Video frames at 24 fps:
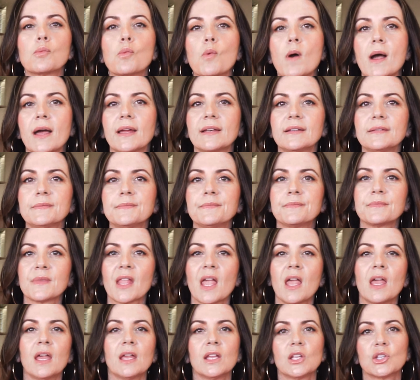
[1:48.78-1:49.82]
one,
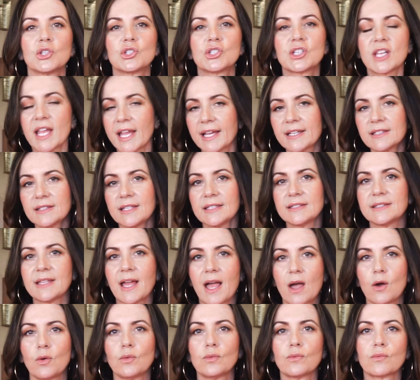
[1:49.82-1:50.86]
check the
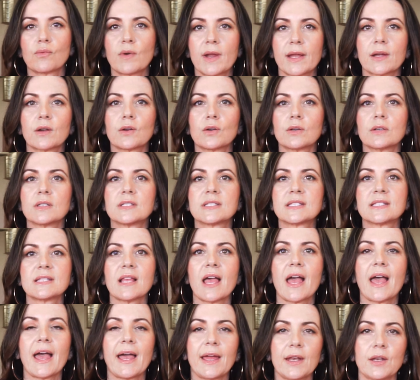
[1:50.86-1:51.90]
town records
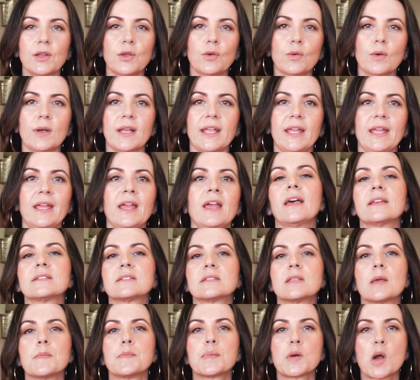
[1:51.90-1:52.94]
annually, as
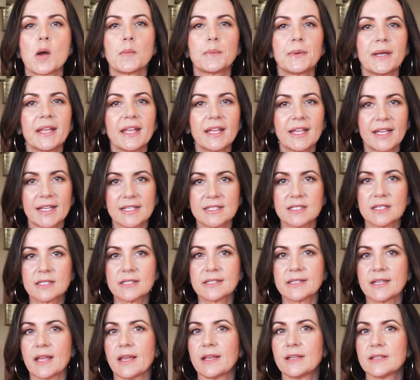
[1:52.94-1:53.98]
the property gets
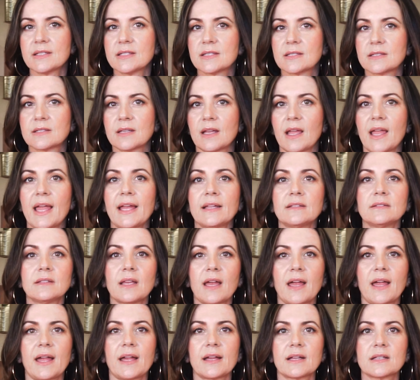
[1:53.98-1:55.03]
assessed and
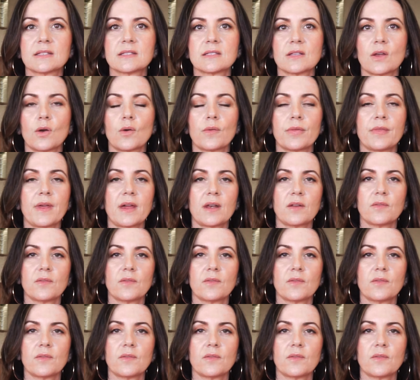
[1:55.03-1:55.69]
taxed on that